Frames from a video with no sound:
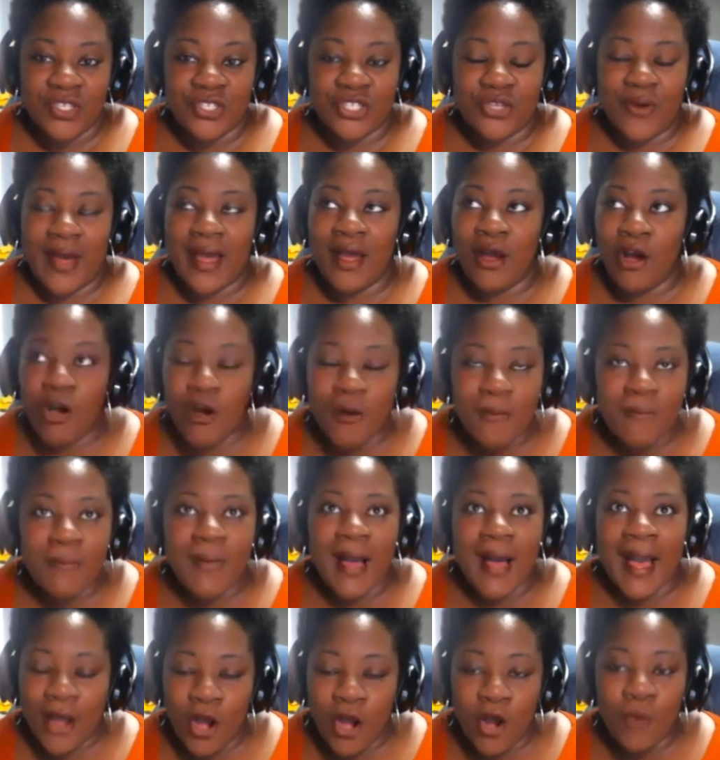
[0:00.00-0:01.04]
So I
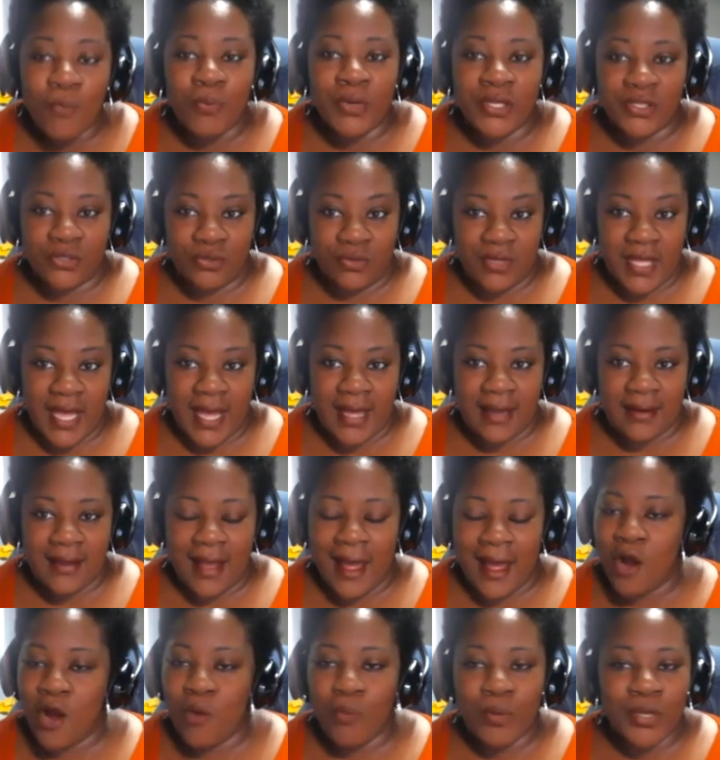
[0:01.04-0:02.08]
hope we do that.
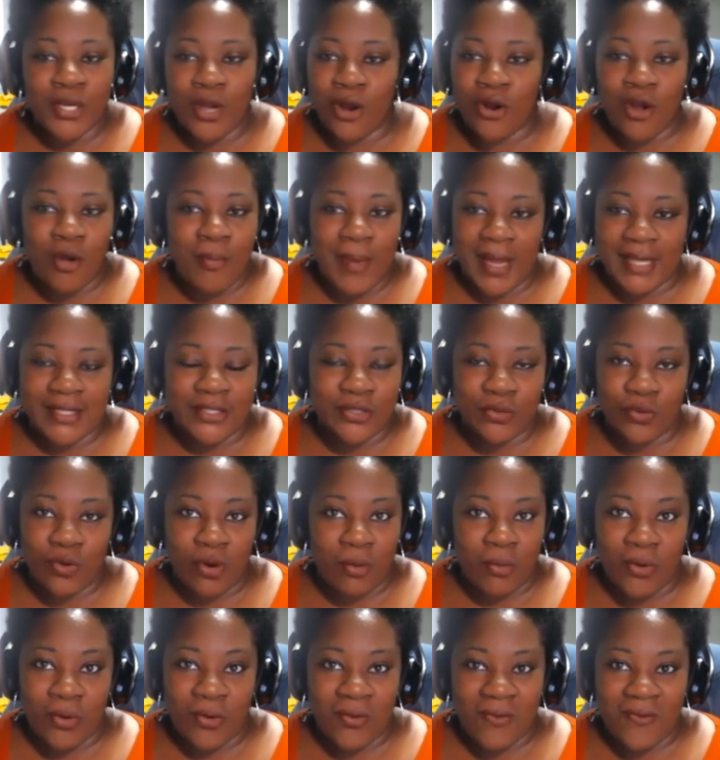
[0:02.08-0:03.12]
I hope we don't go back to
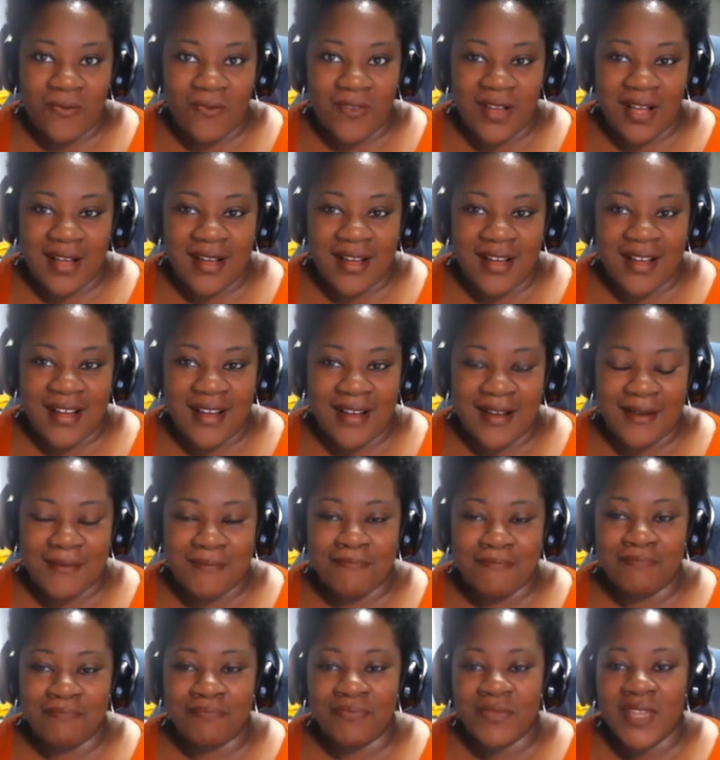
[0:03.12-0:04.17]
normal.
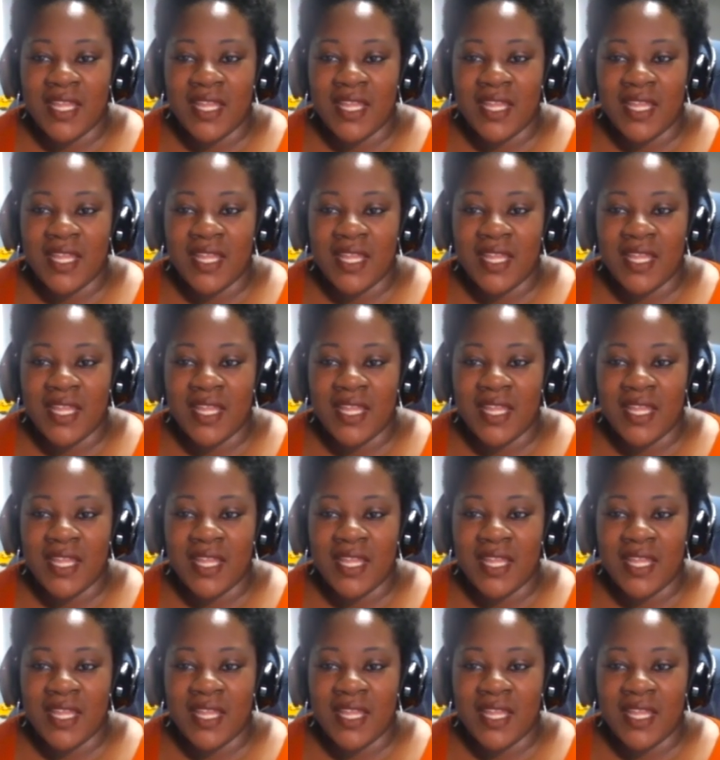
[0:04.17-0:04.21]
And